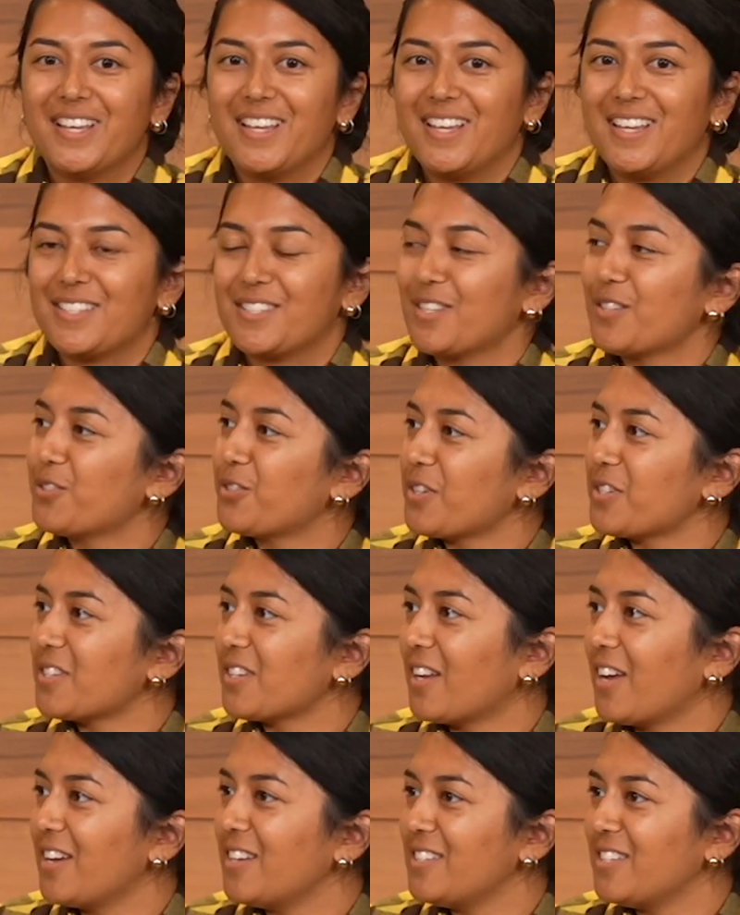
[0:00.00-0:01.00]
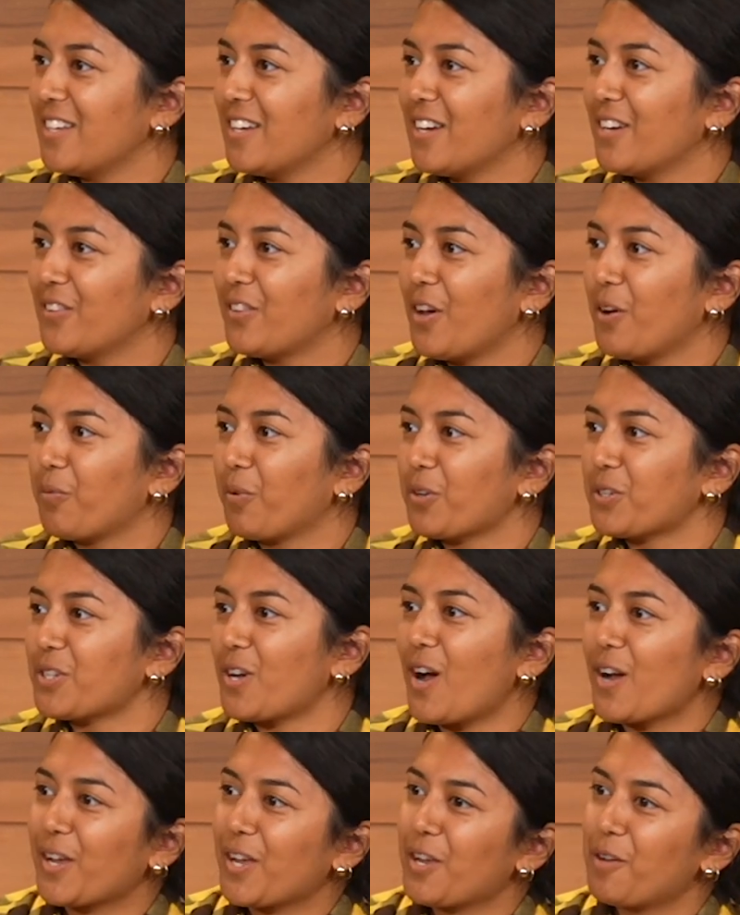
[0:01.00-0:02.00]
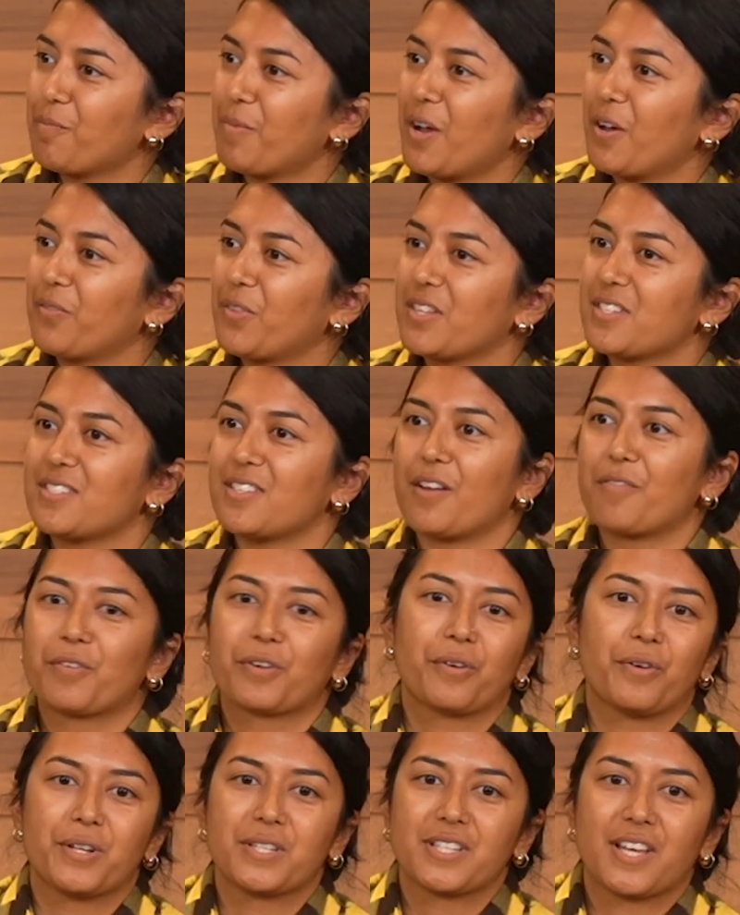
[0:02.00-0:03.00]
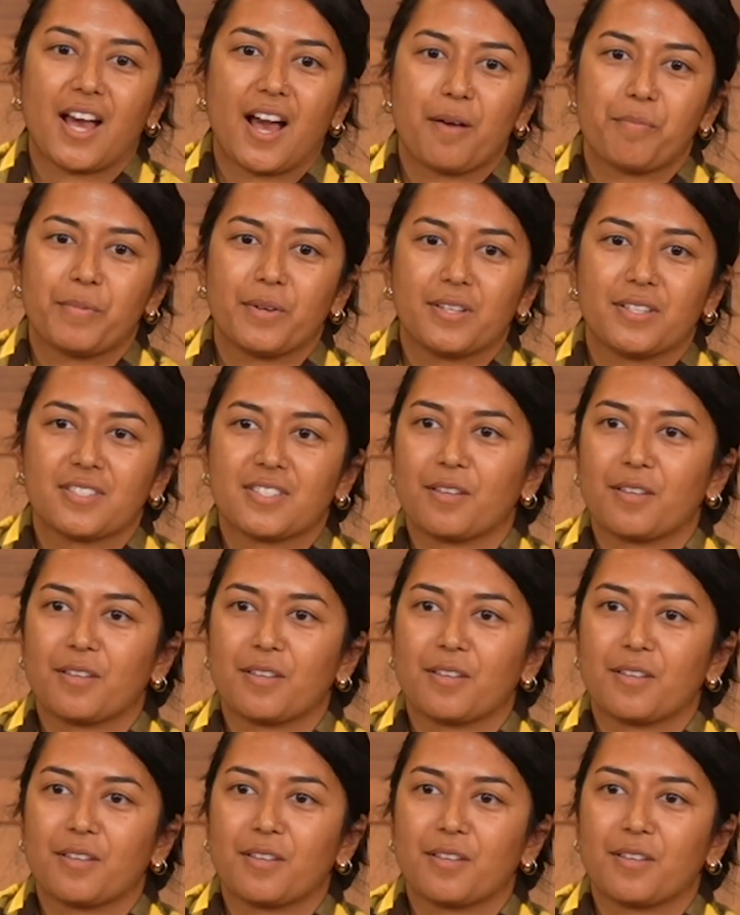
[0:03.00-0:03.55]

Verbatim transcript: Is this just an idea that we're talking about that's never going to happen?